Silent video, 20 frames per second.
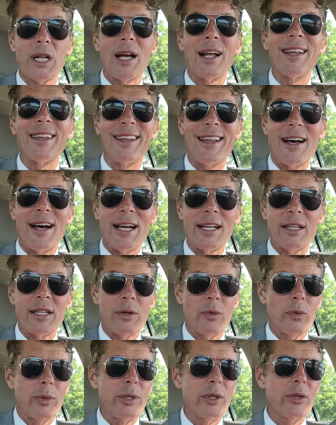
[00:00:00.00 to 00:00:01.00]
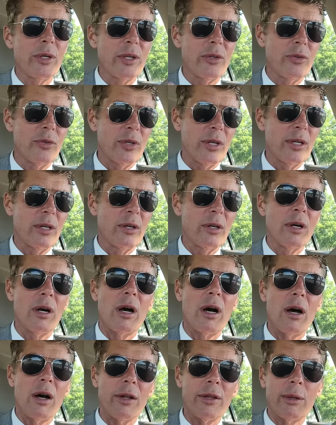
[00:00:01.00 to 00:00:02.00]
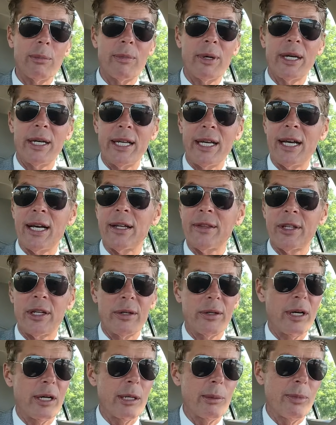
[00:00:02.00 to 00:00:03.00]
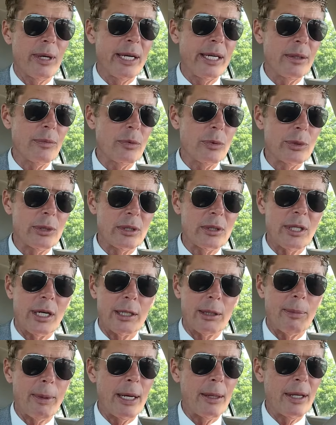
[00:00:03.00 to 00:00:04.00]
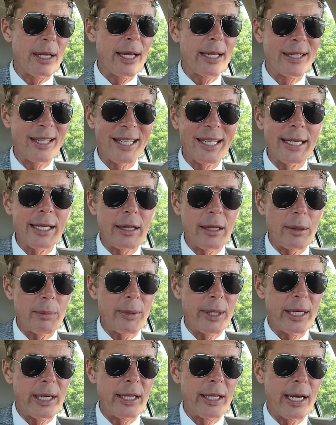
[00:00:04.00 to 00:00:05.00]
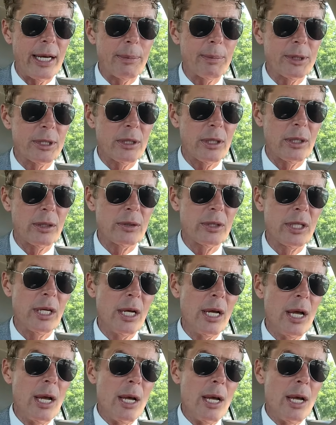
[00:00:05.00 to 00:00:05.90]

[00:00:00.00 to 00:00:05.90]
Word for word: a lot when you consider all the money out there and all the money, which we talked about at length on many episodes.